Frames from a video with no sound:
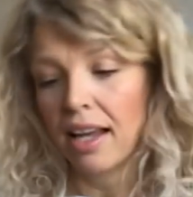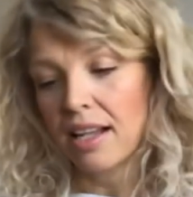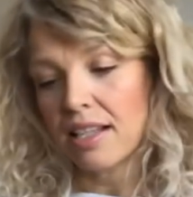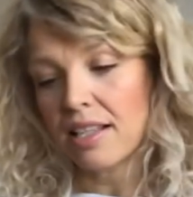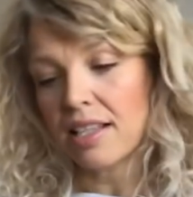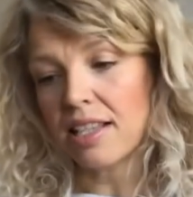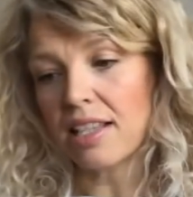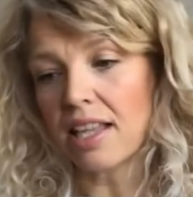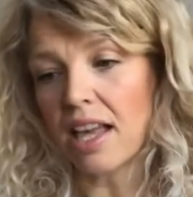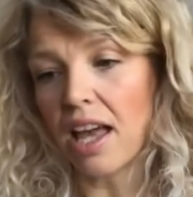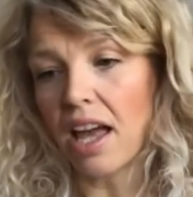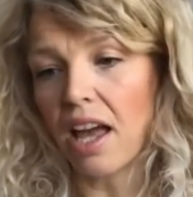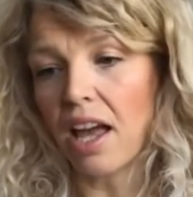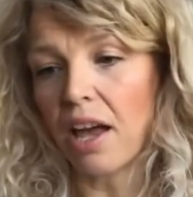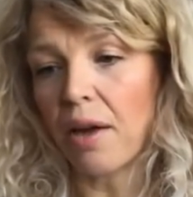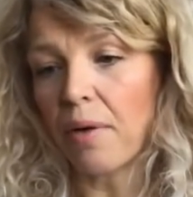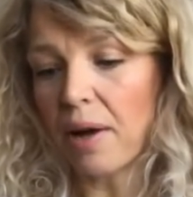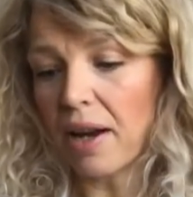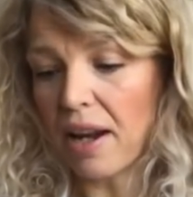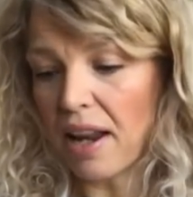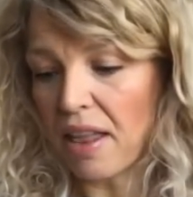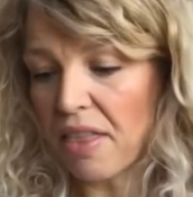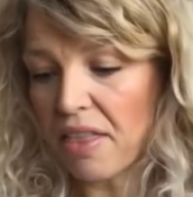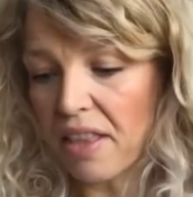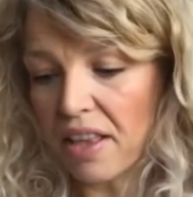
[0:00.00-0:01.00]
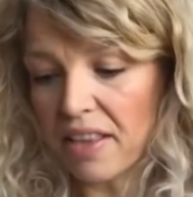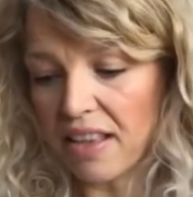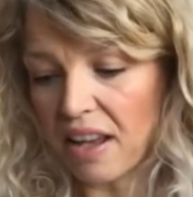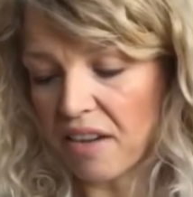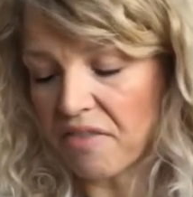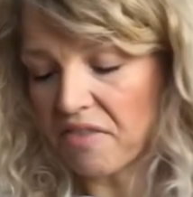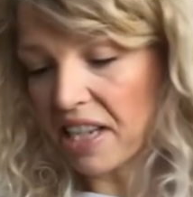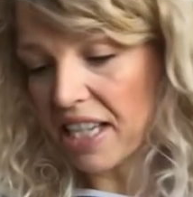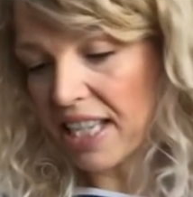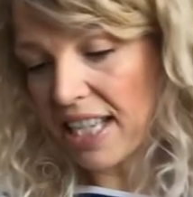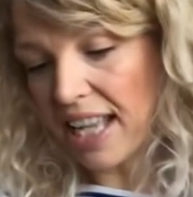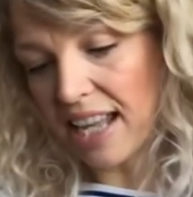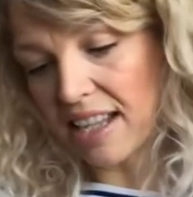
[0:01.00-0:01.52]
So, and I think
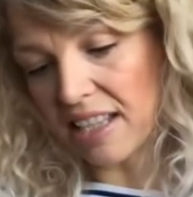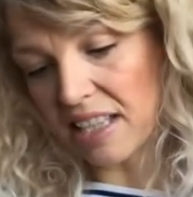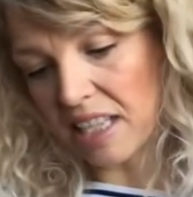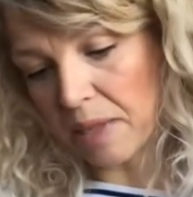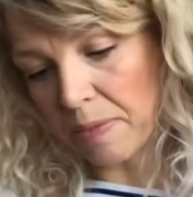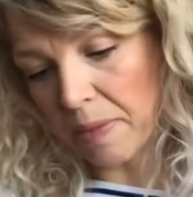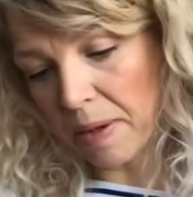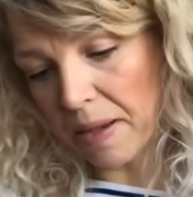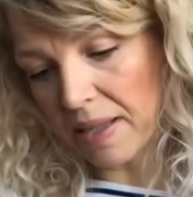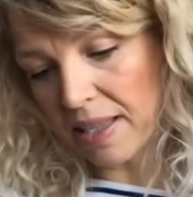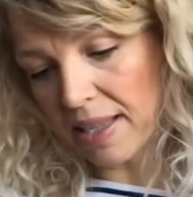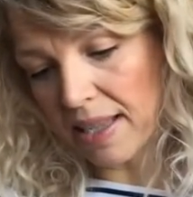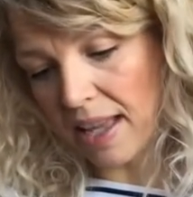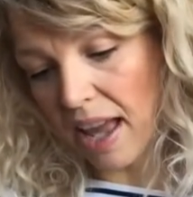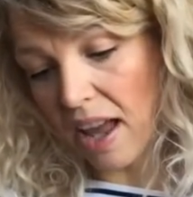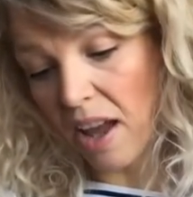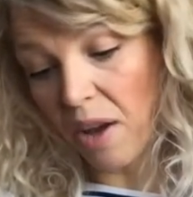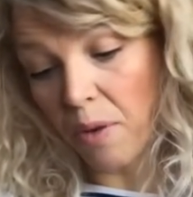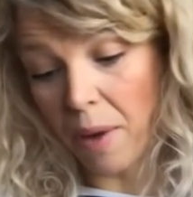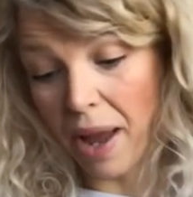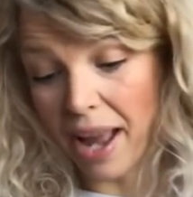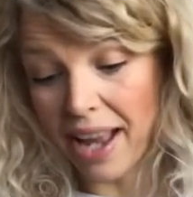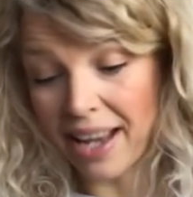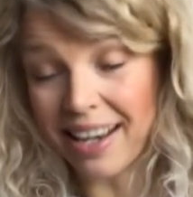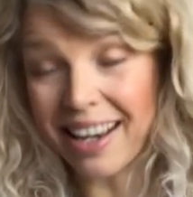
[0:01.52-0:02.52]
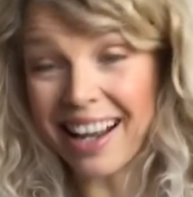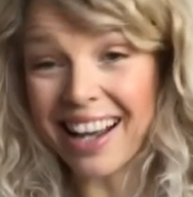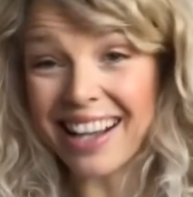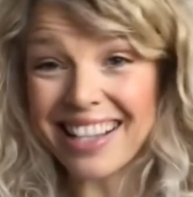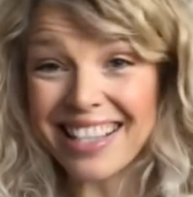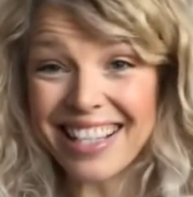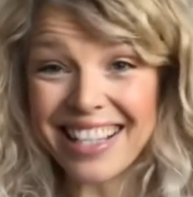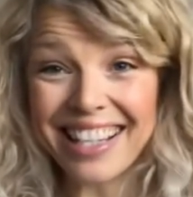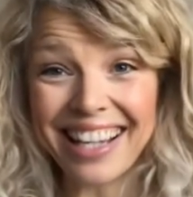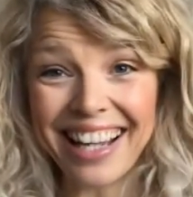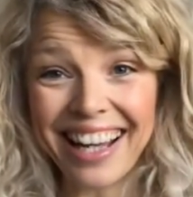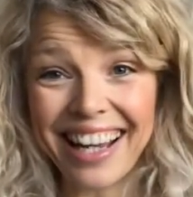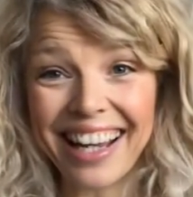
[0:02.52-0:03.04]
that retails at about
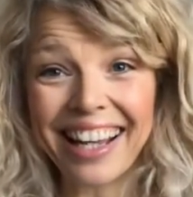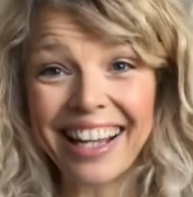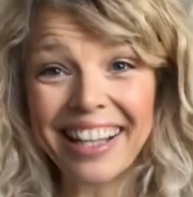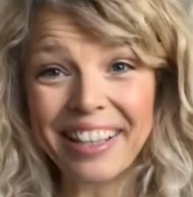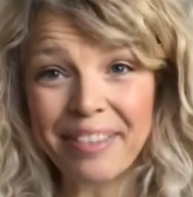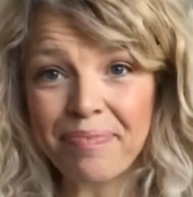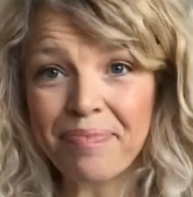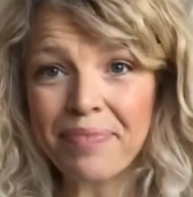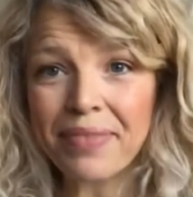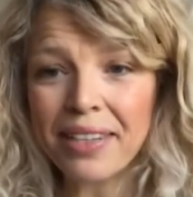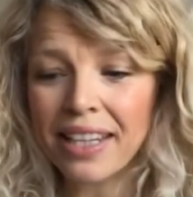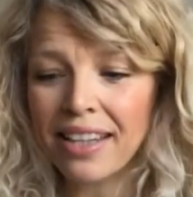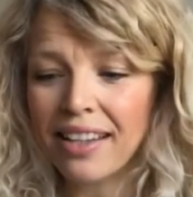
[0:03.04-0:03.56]
8.99.